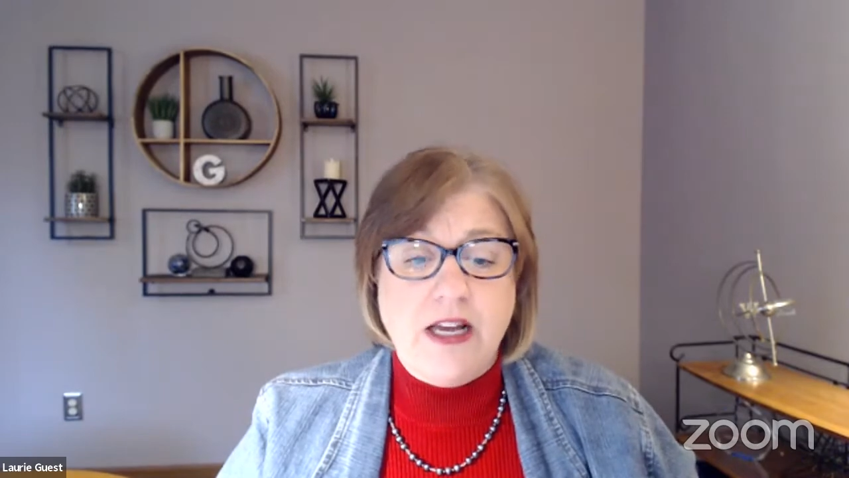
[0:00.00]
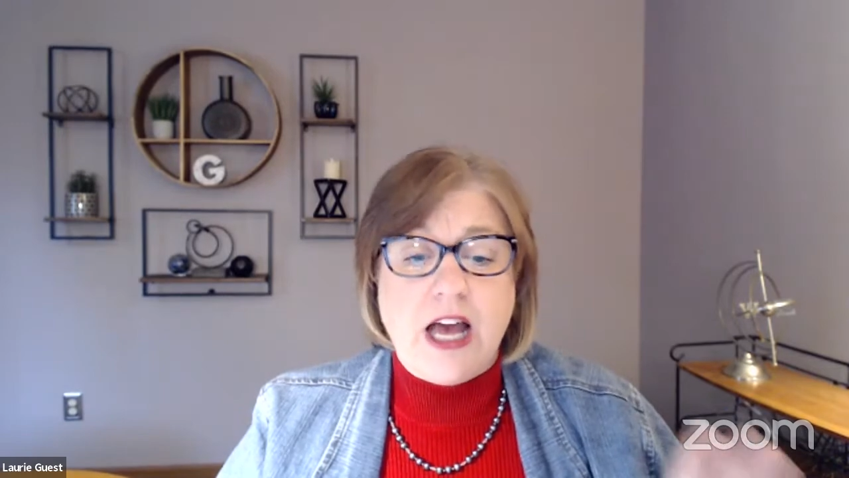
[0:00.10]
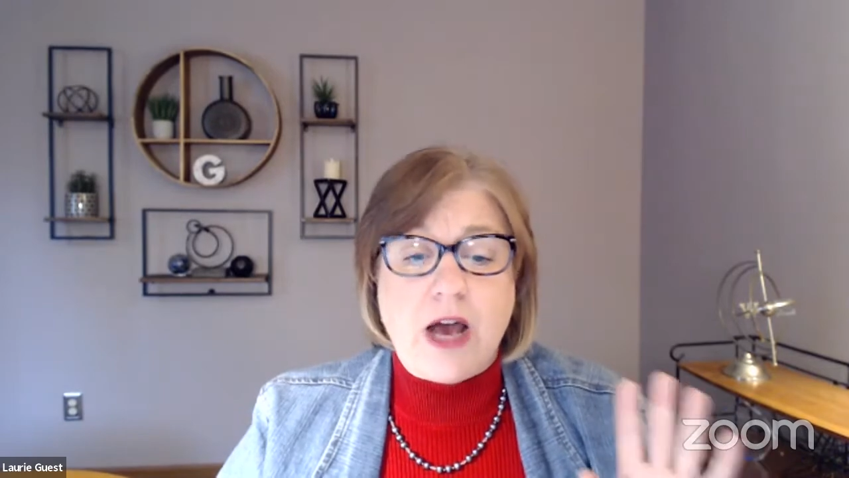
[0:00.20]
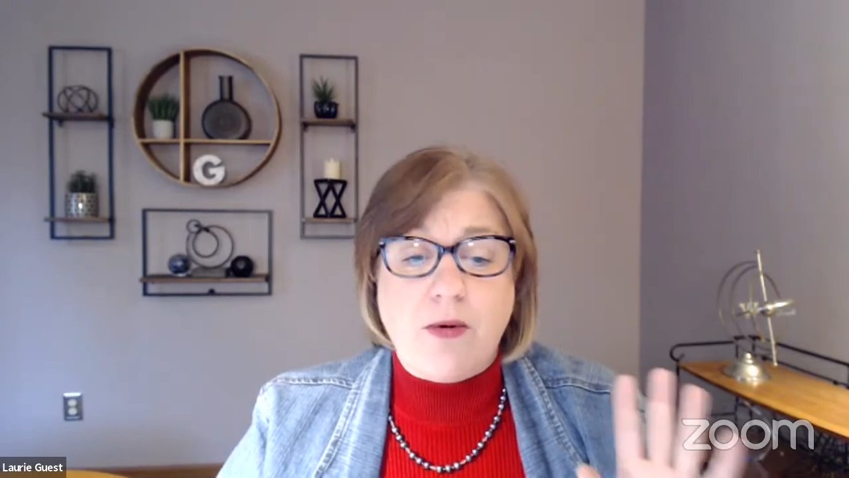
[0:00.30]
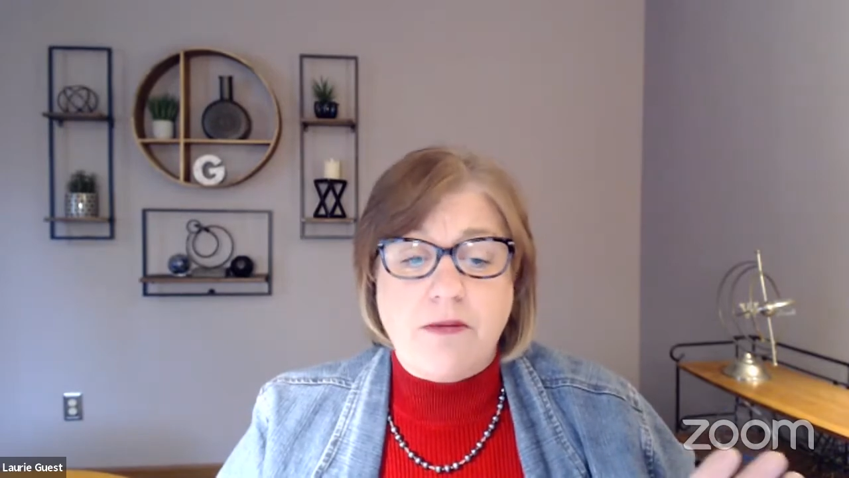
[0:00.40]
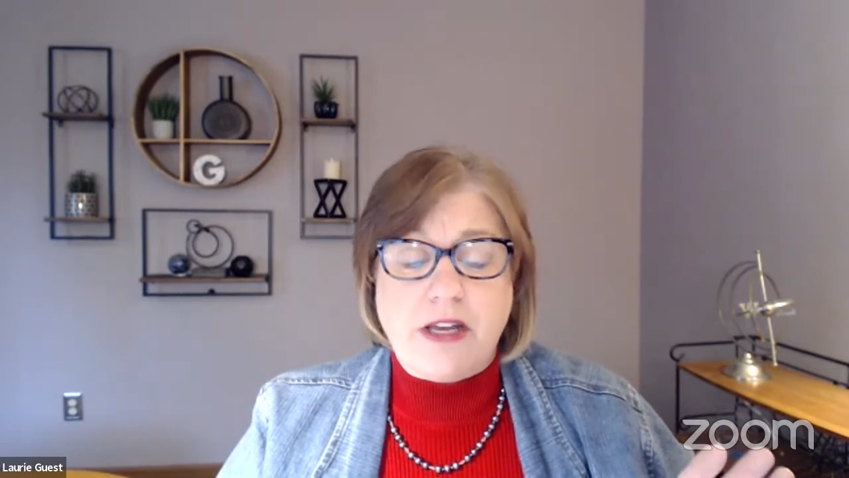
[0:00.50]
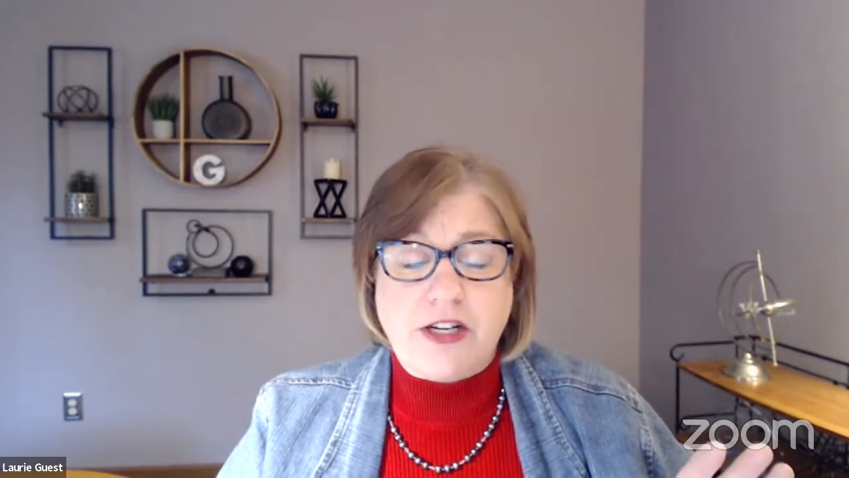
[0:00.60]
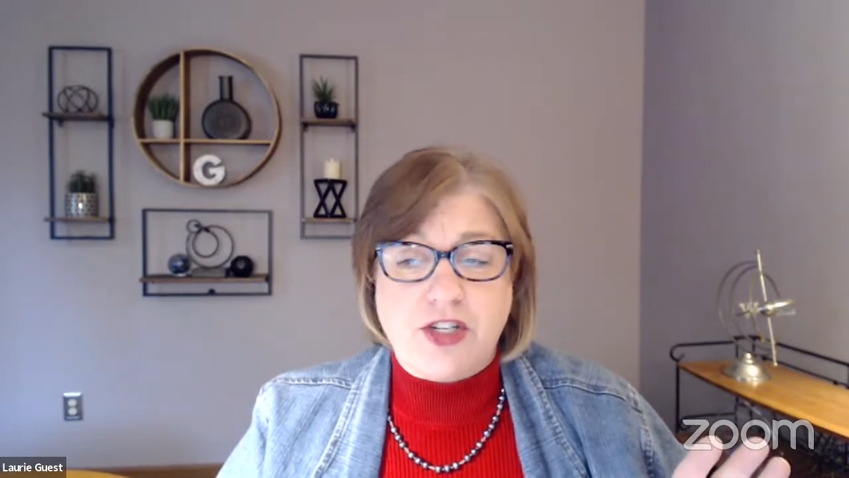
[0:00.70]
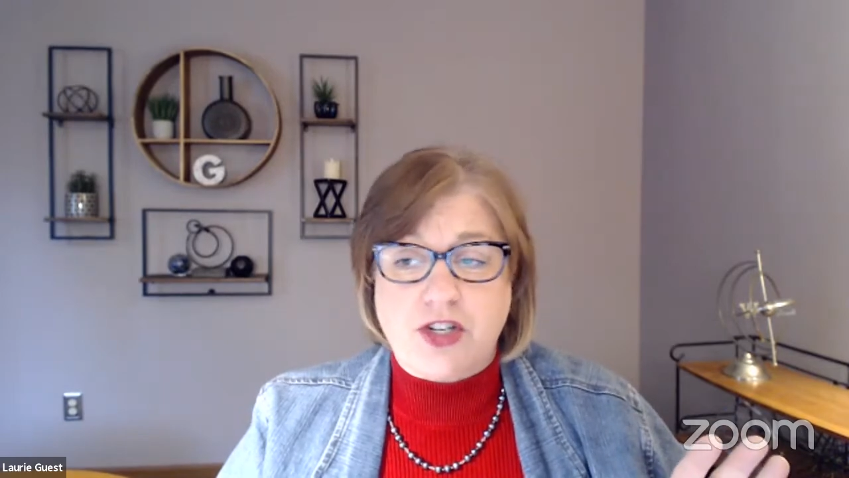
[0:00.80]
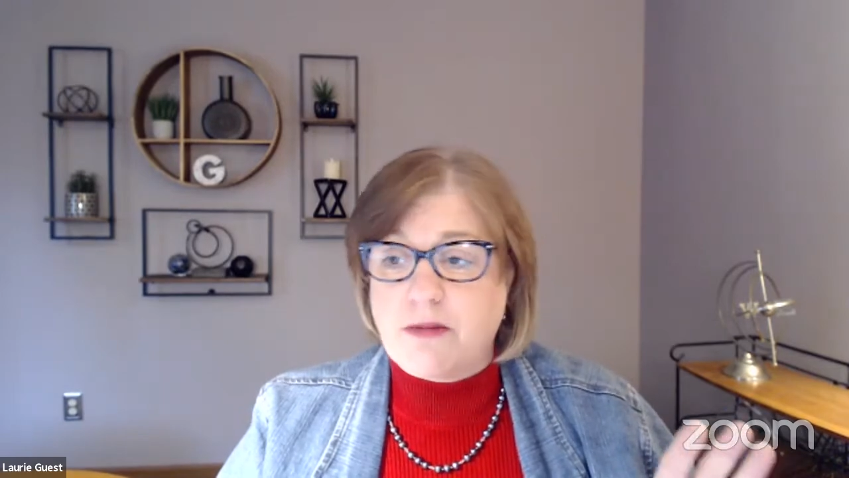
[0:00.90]
I want to make
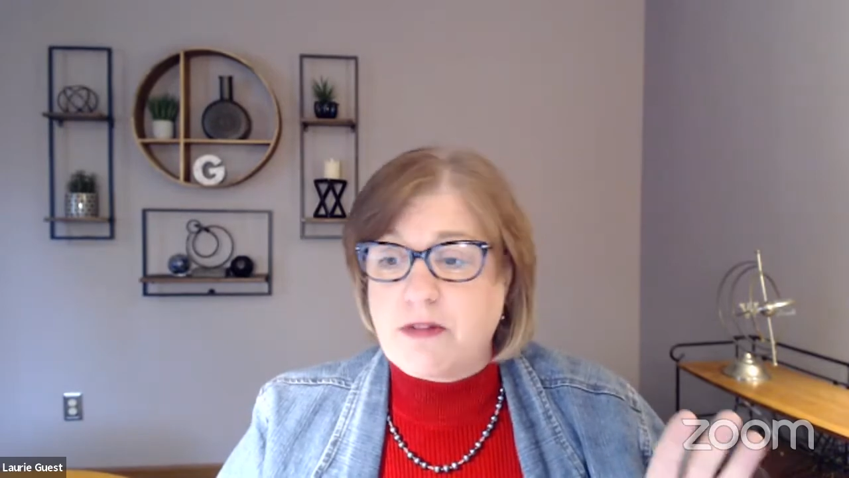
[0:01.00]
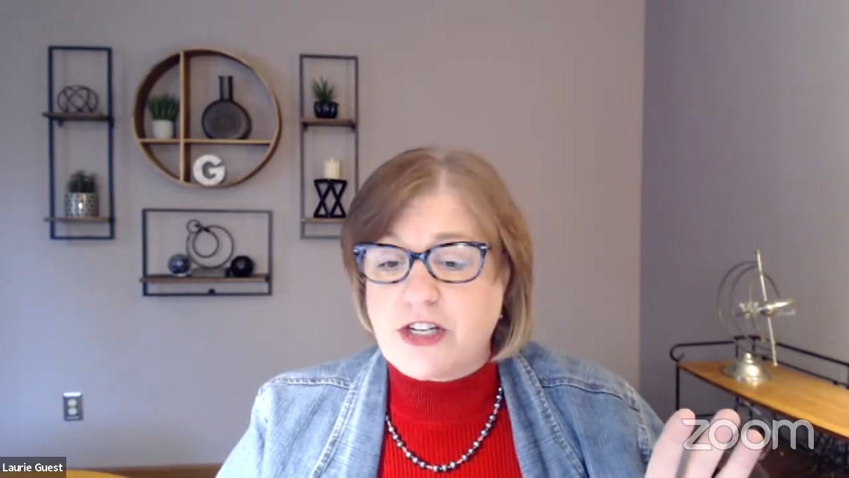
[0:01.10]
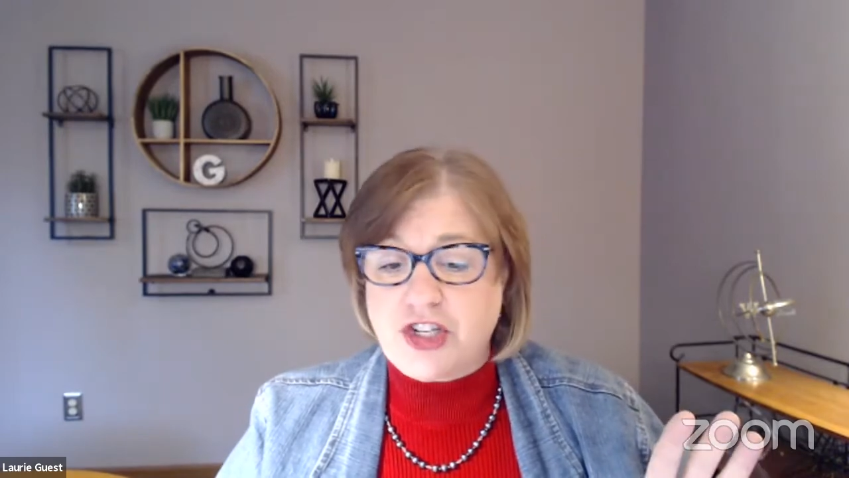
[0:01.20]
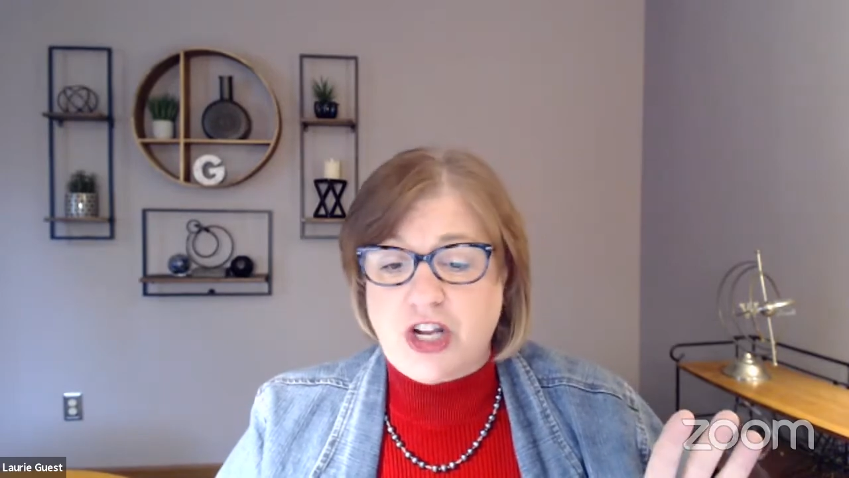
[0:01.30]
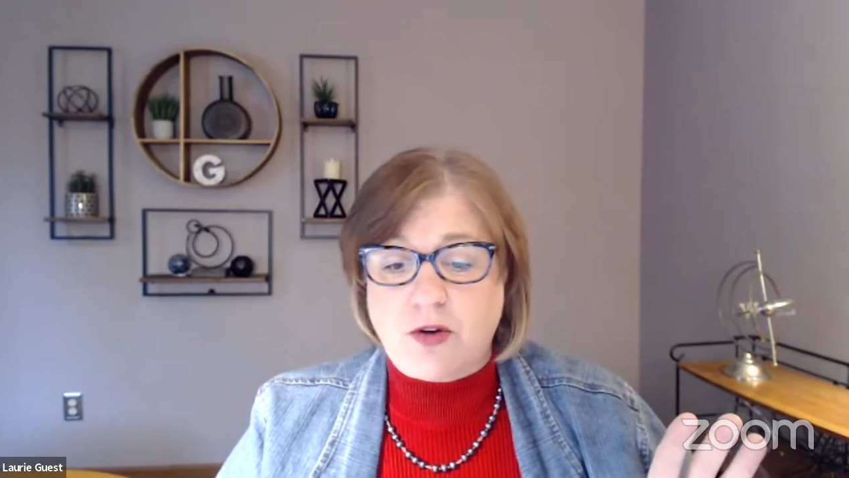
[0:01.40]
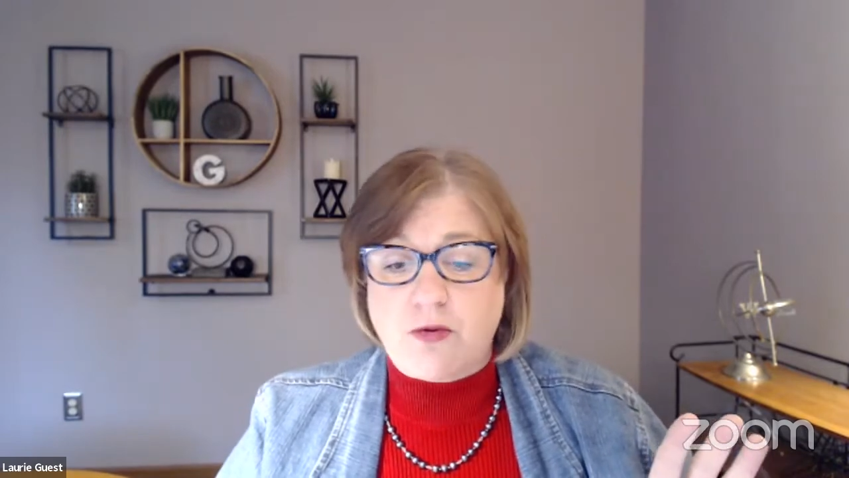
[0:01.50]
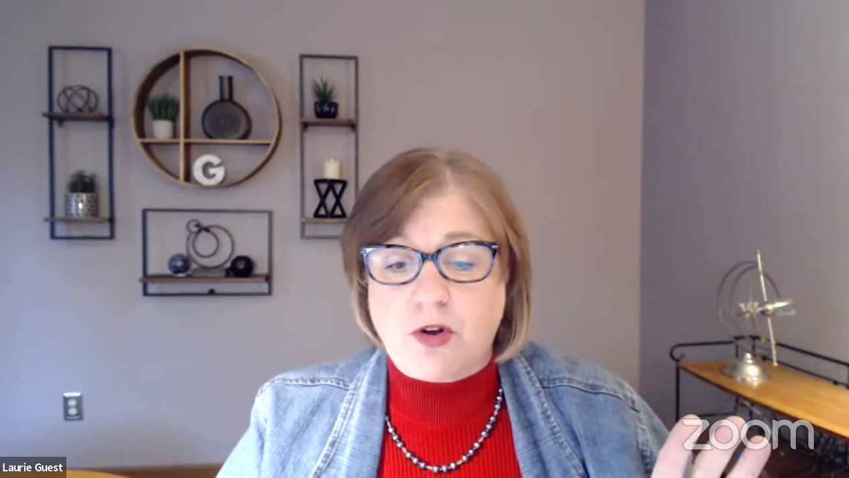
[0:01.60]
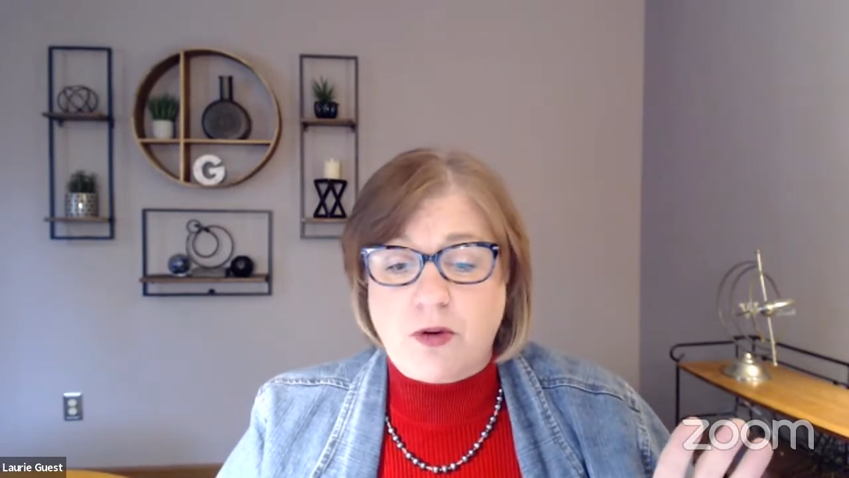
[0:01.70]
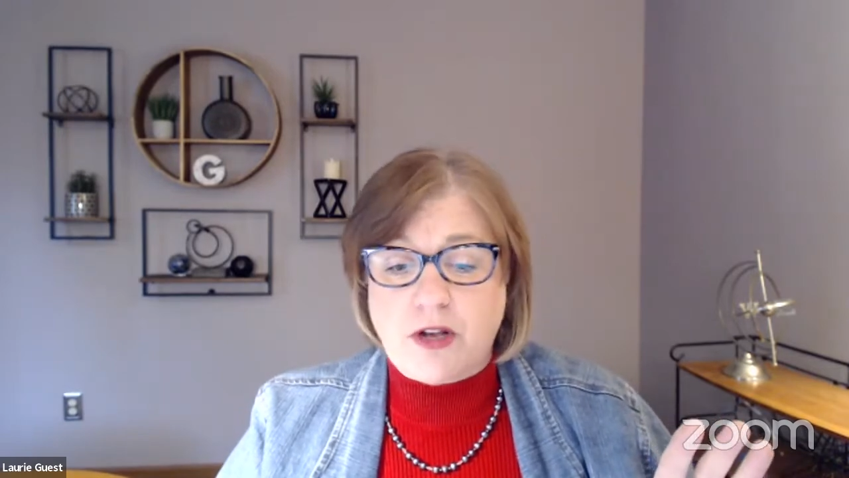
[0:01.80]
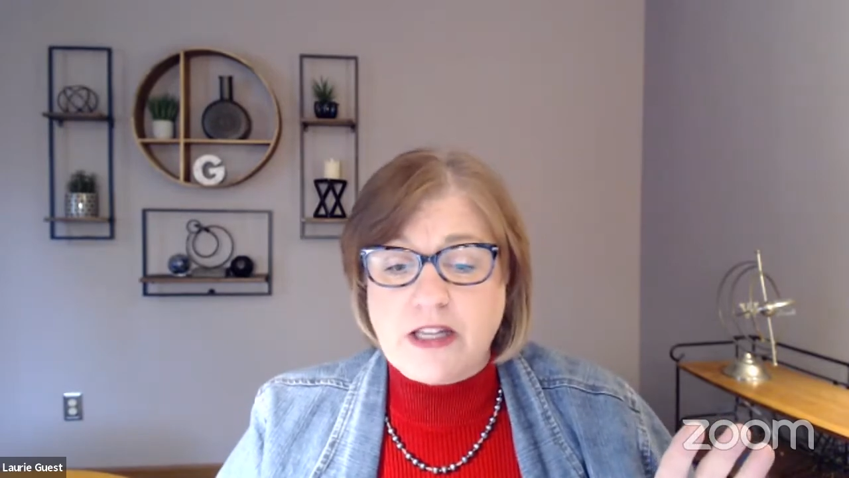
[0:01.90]
sure I'm going to check real
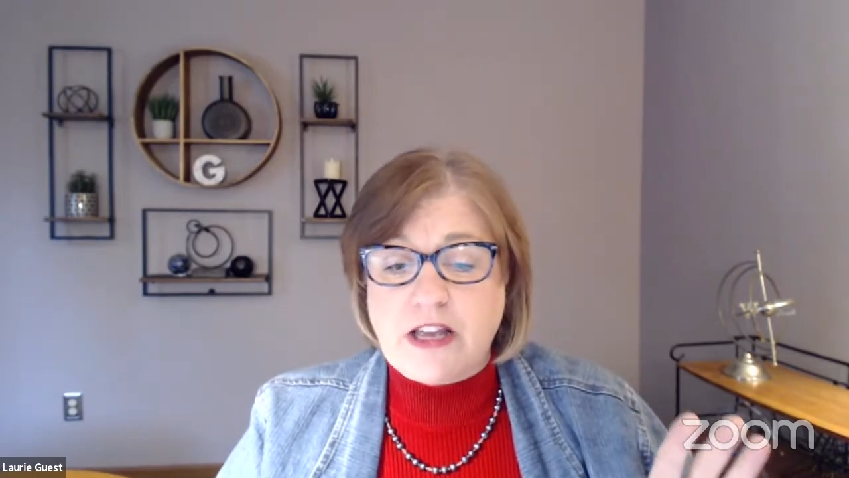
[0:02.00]
quickly.